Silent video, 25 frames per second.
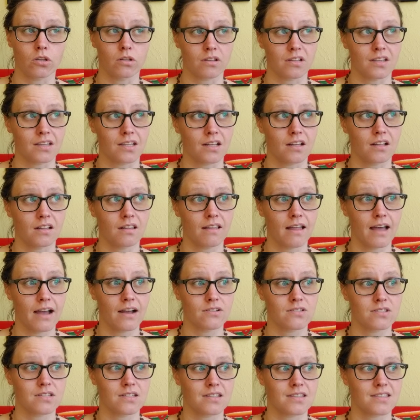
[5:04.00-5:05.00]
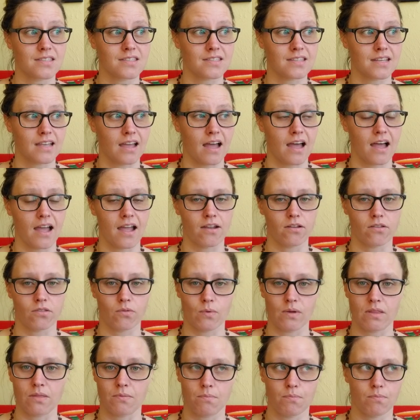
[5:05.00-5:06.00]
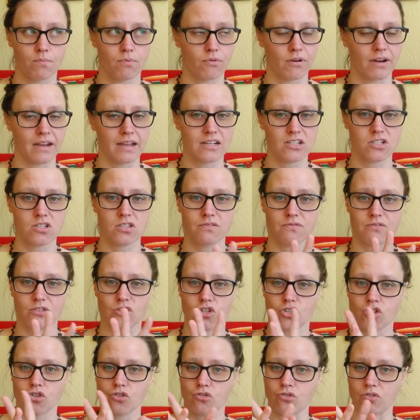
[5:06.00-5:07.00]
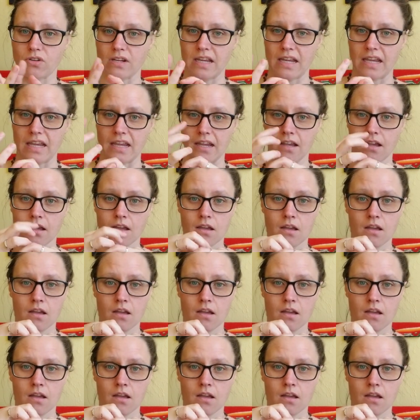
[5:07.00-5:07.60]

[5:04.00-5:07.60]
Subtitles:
look at the clouds in the sky, or the way the branches of a tree